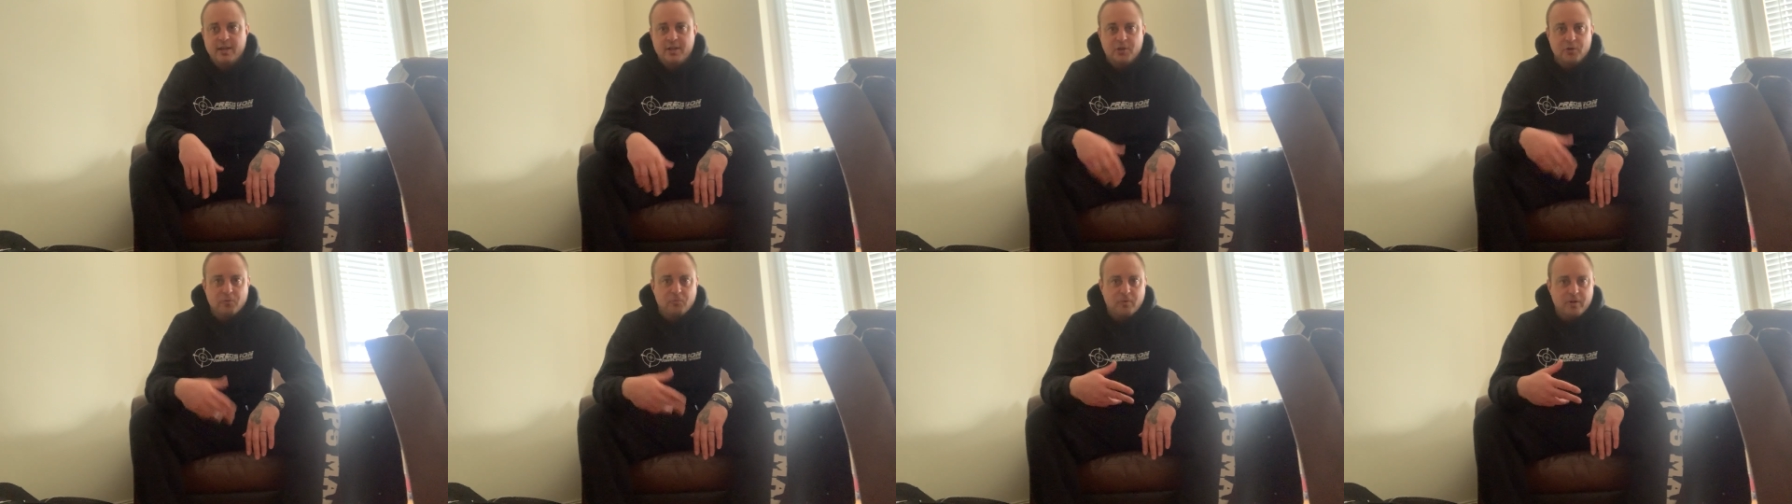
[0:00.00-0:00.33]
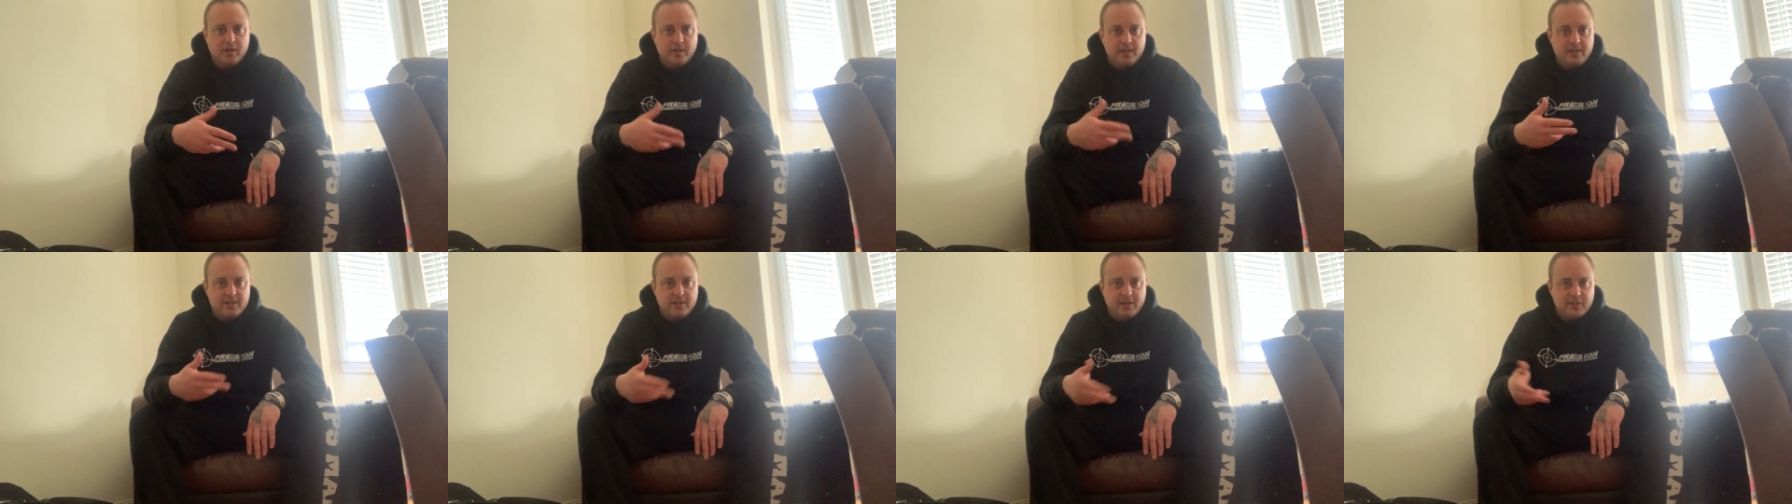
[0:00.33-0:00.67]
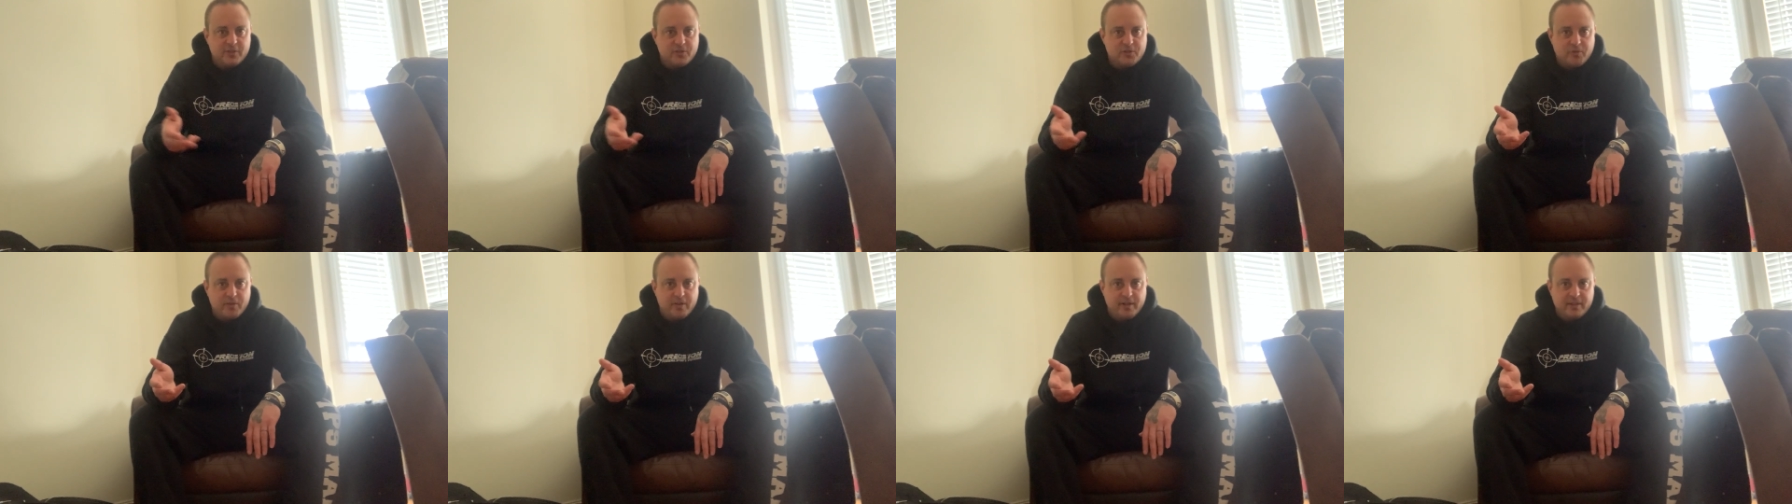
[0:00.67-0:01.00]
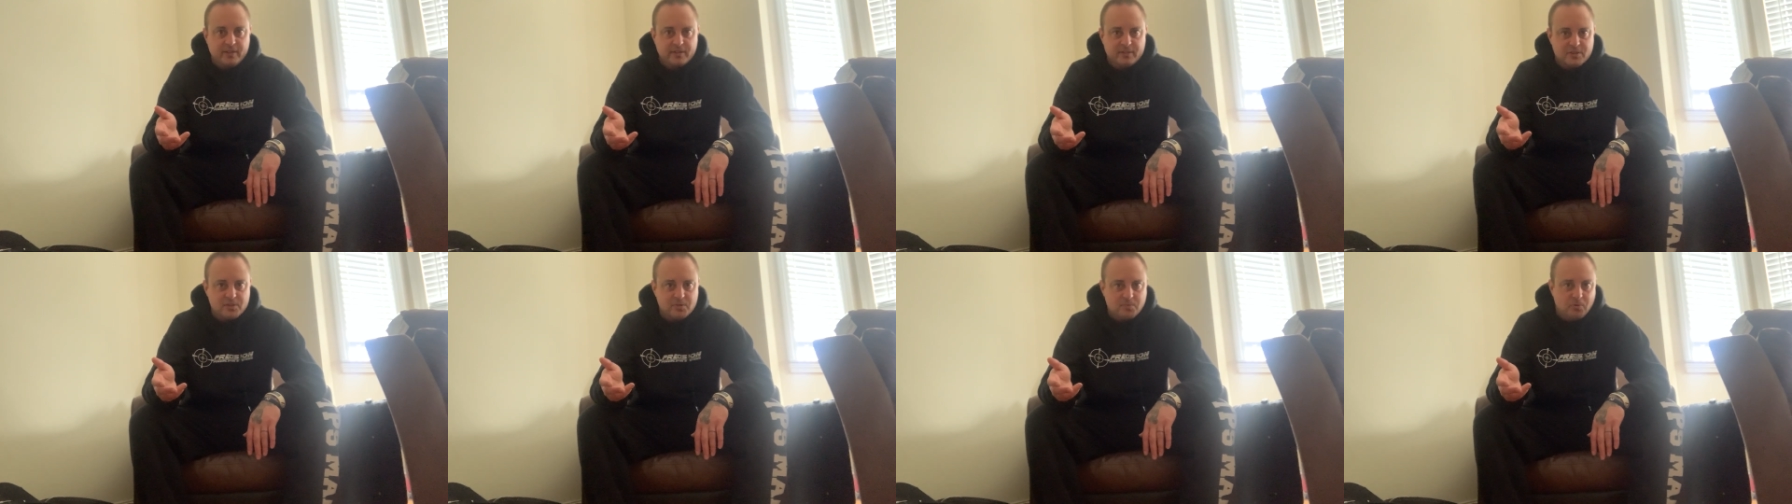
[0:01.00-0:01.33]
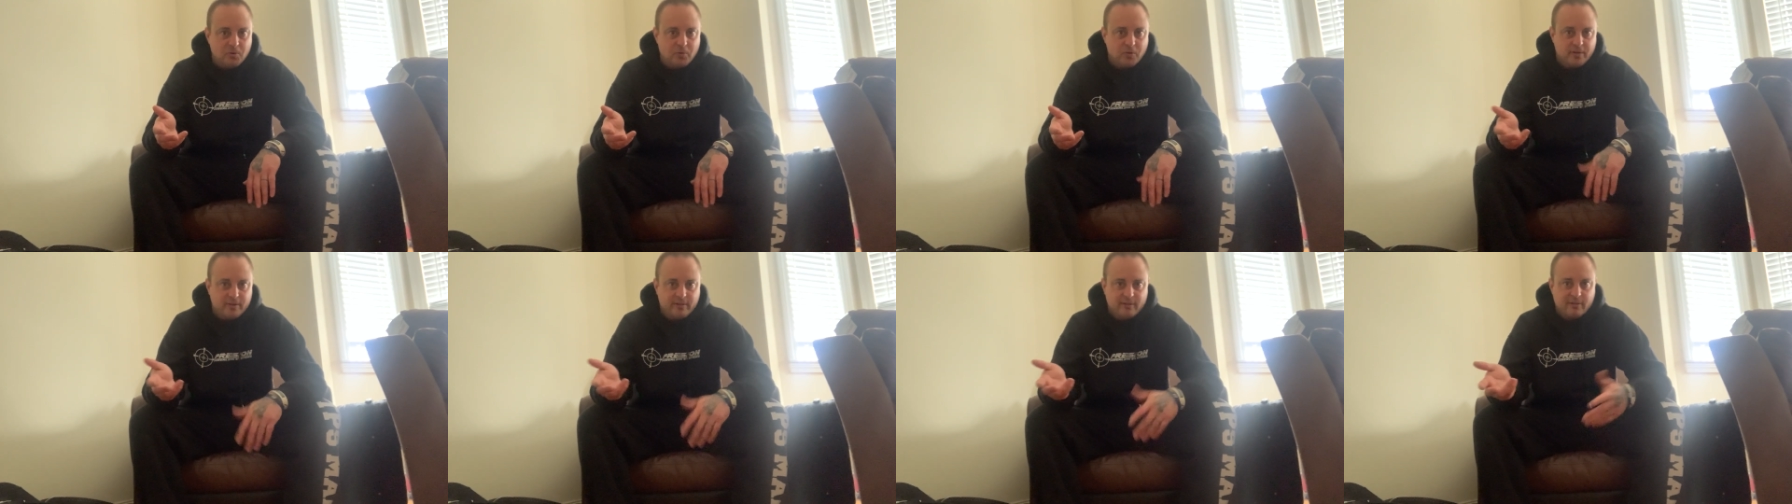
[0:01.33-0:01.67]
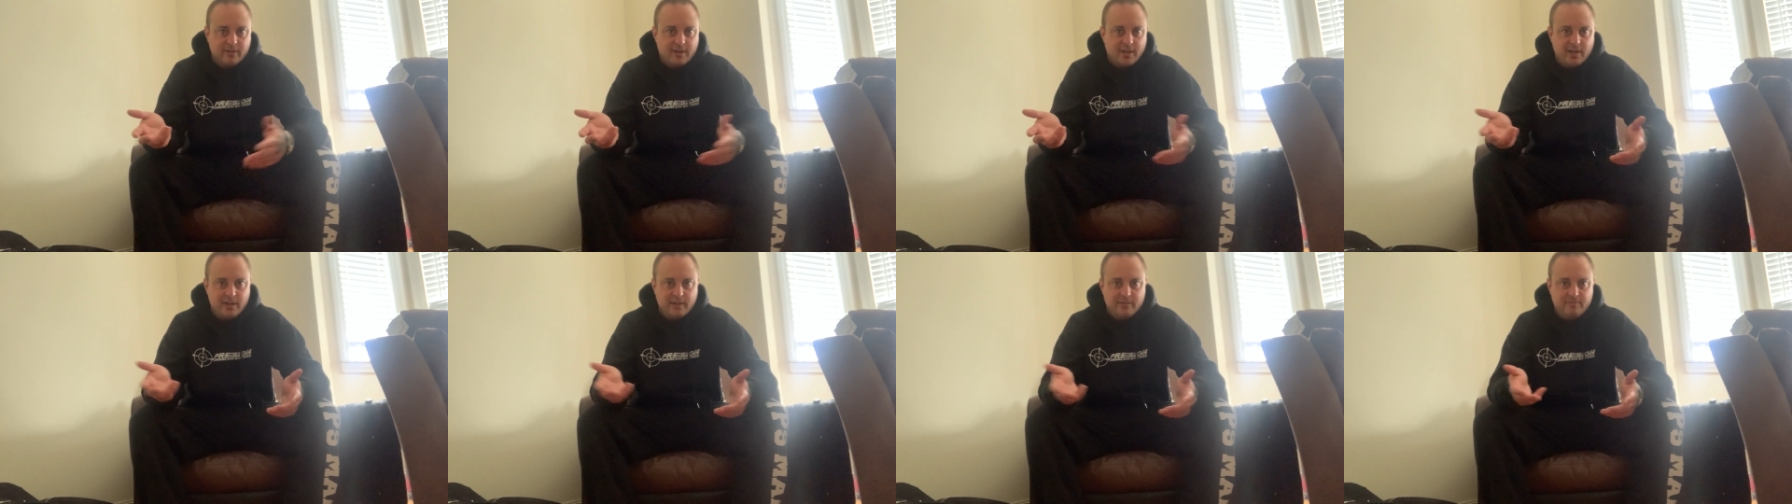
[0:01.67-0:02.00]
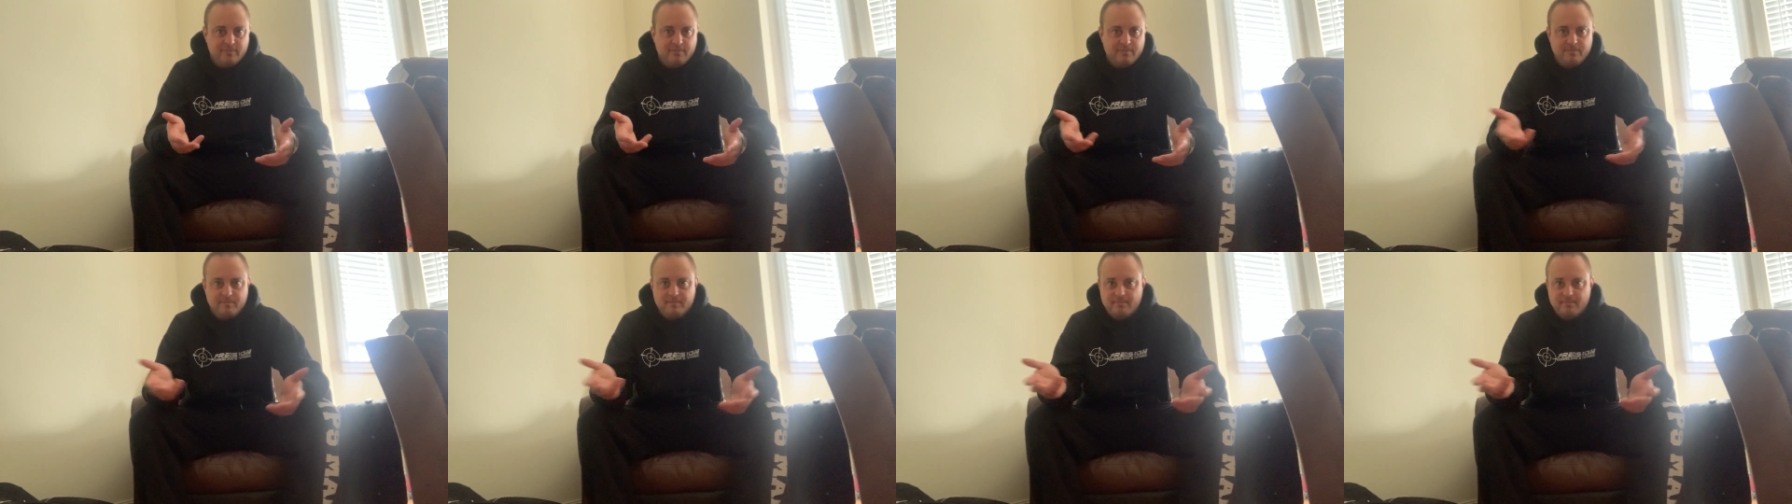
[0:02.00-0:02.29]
you're really not training the sport. You're kind of